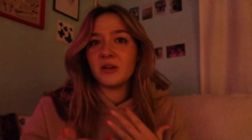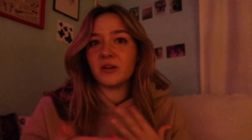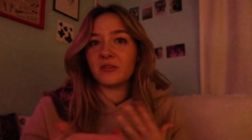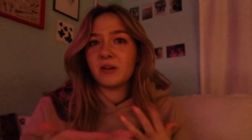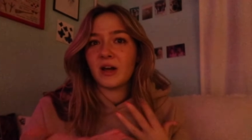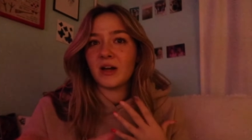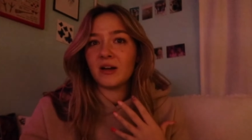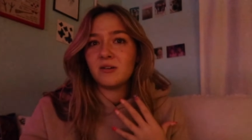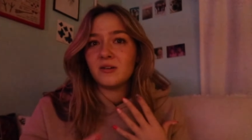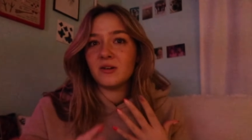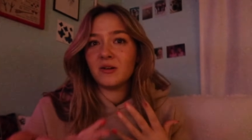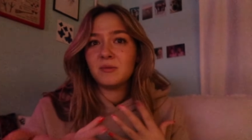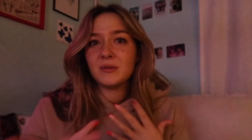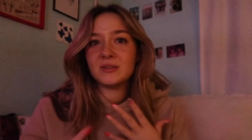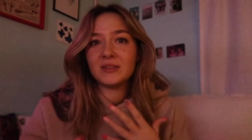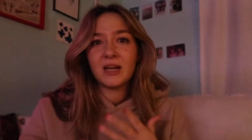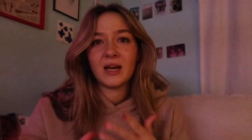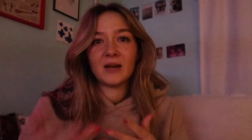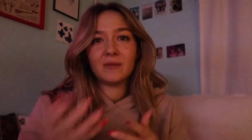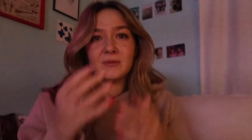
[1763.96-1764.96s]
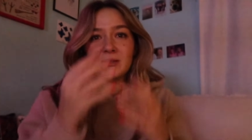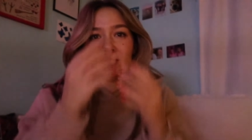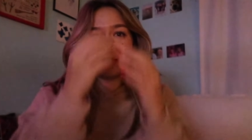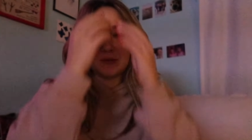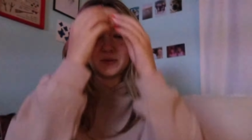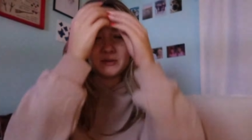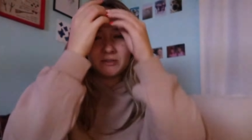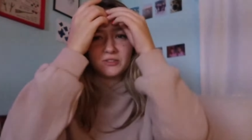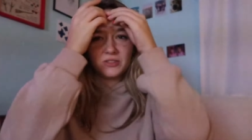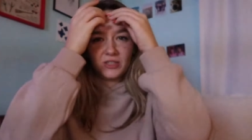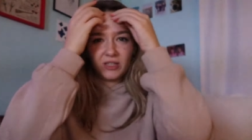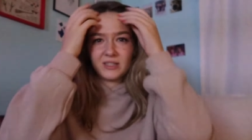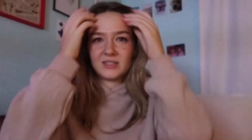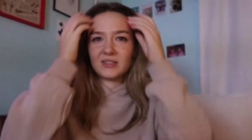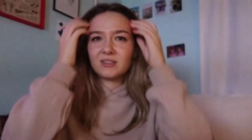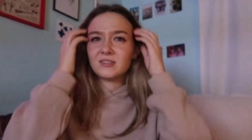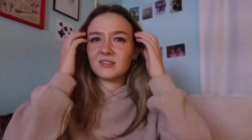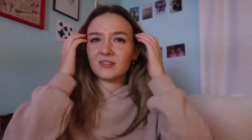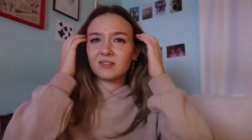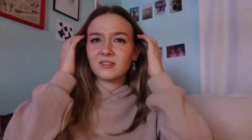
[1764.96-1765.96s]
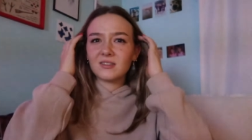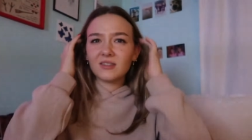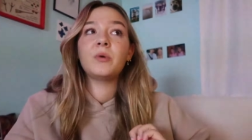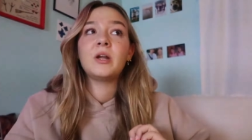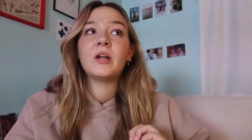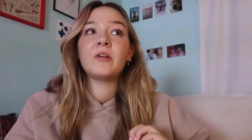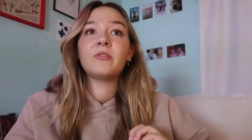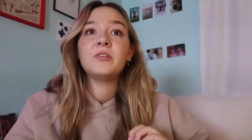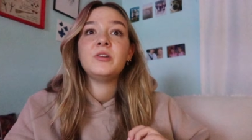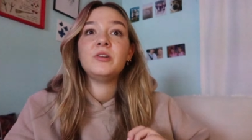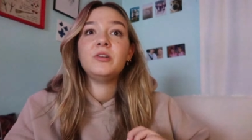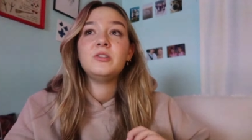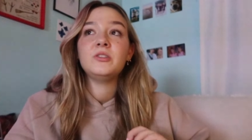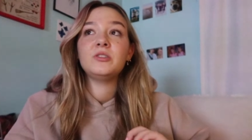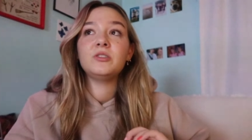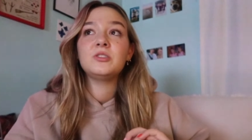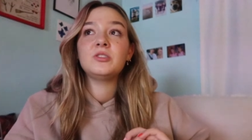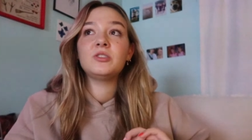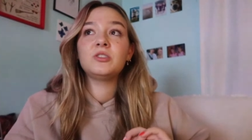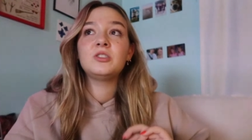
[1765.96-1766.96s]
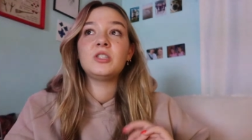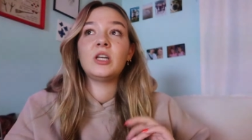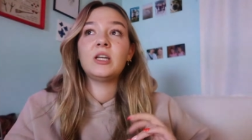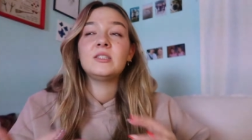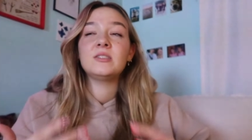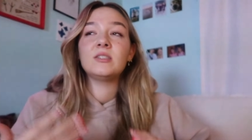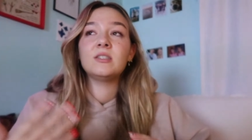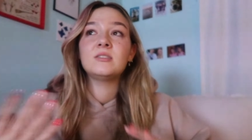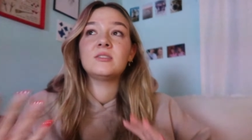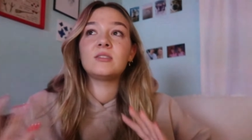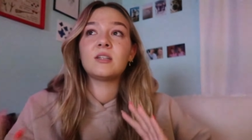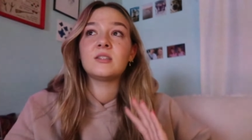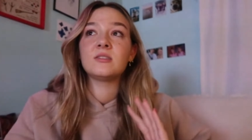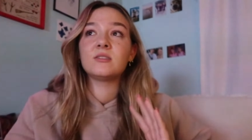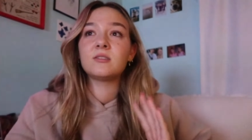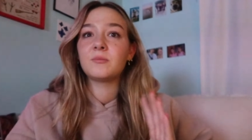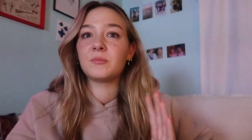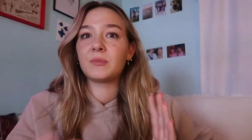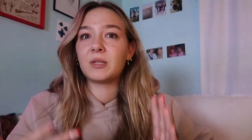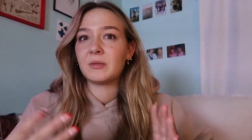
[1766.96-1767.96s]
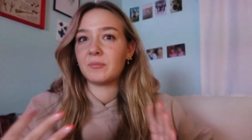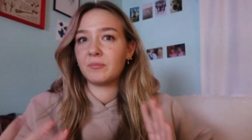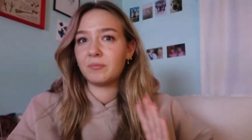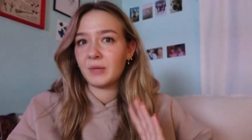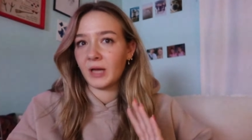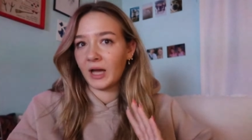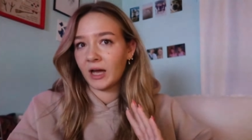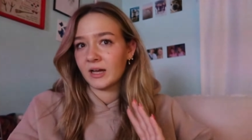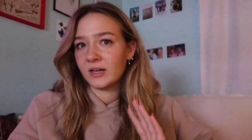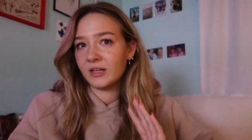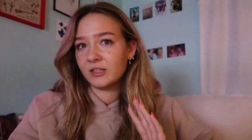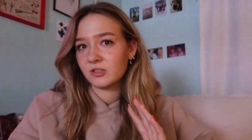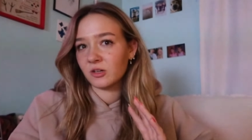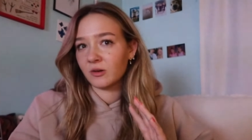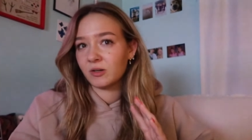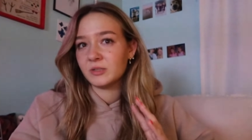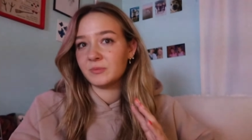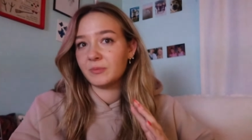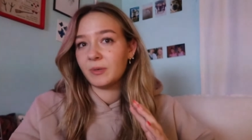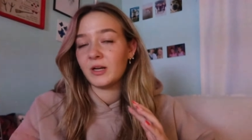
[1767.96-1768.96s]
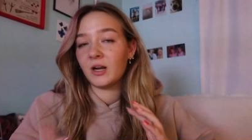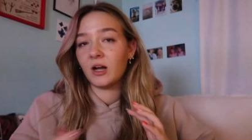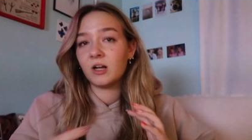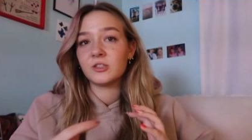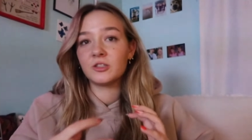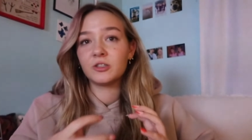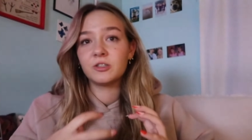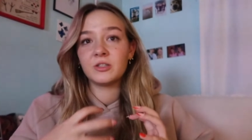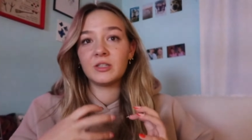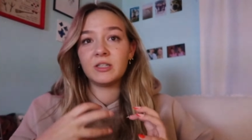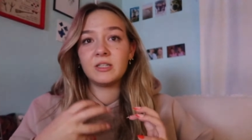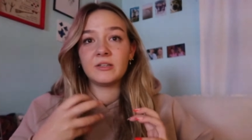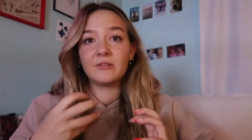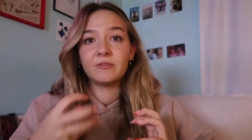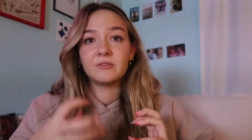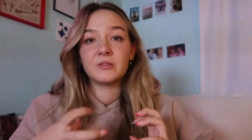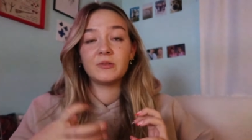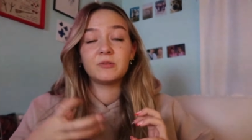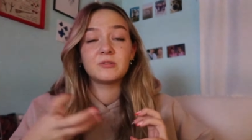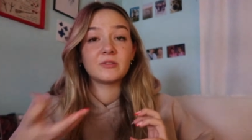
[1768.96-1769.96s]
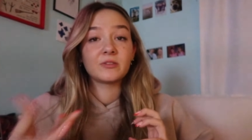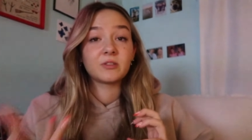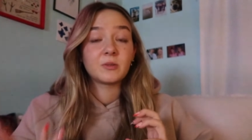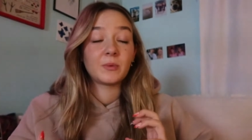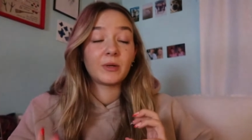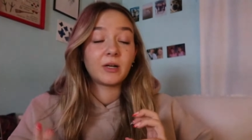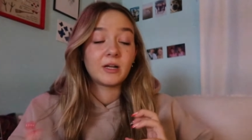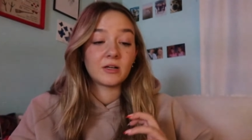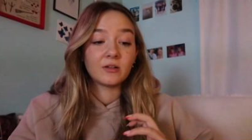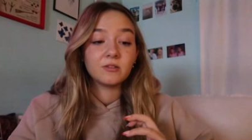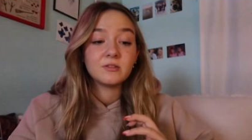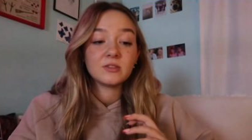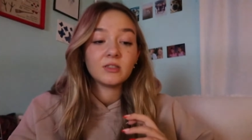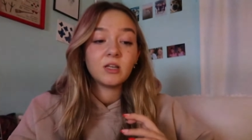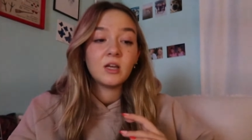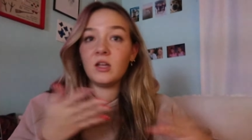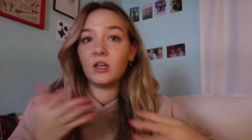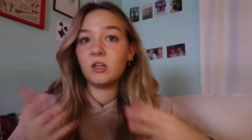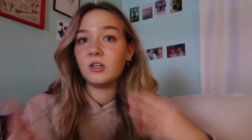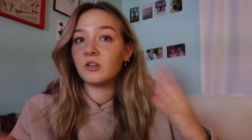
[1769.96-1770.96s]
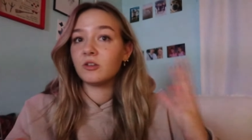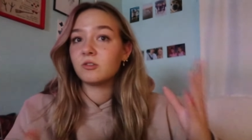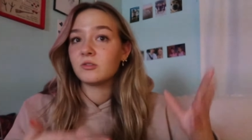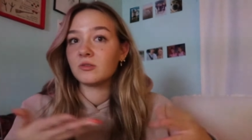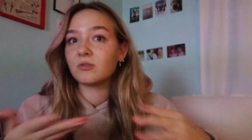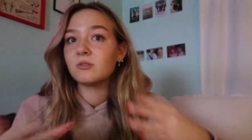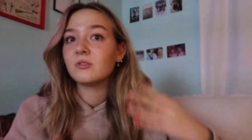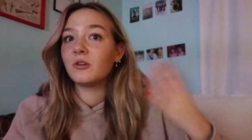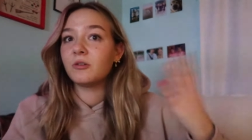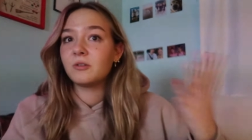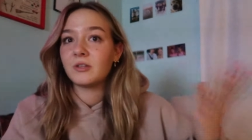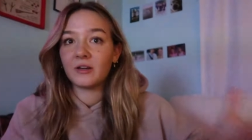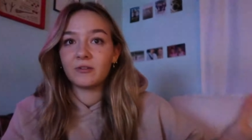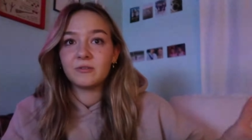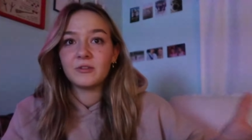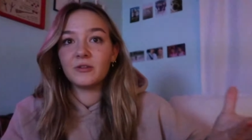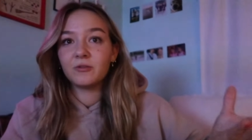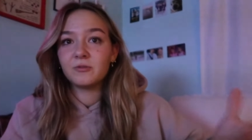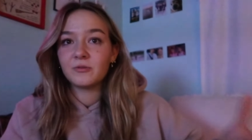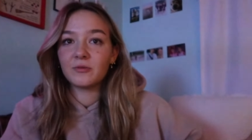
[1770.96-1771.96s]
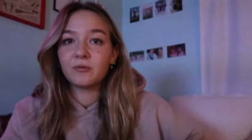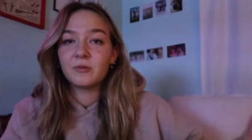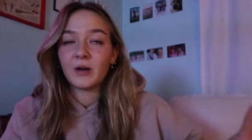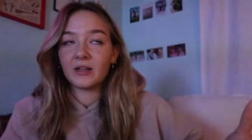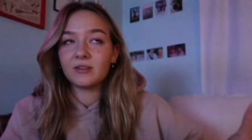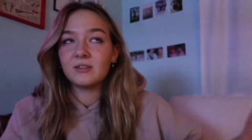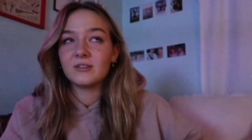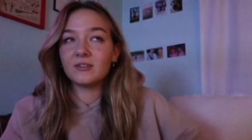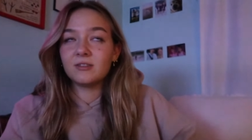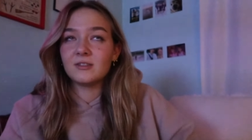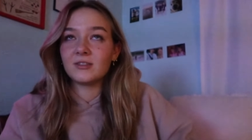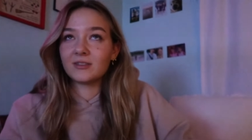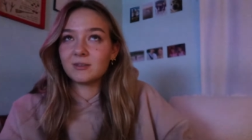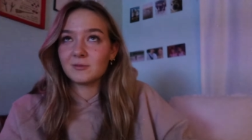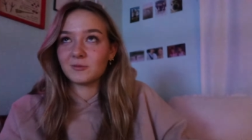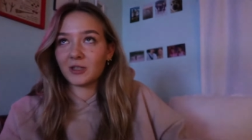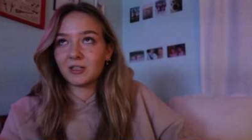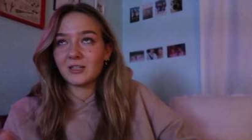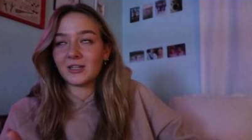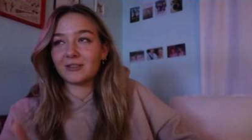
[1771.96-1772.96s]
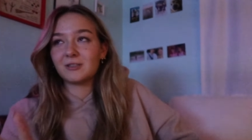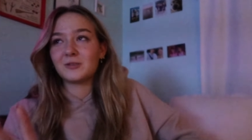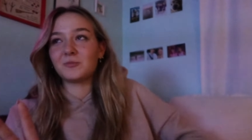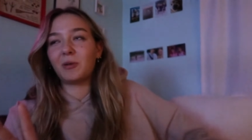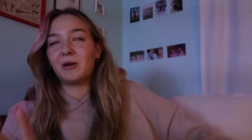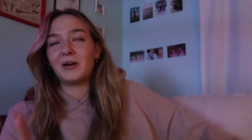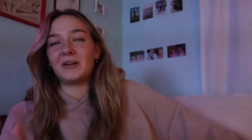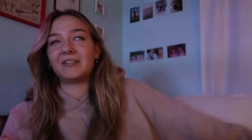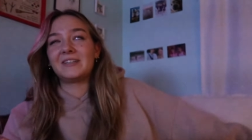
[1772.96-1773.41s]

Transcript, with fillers: off, I don't know what's happening with Jace. Whenever Jace has done something bad, it's always been under the influence of someone else, and you'll know that if you've read the series. I'm trying not to spoil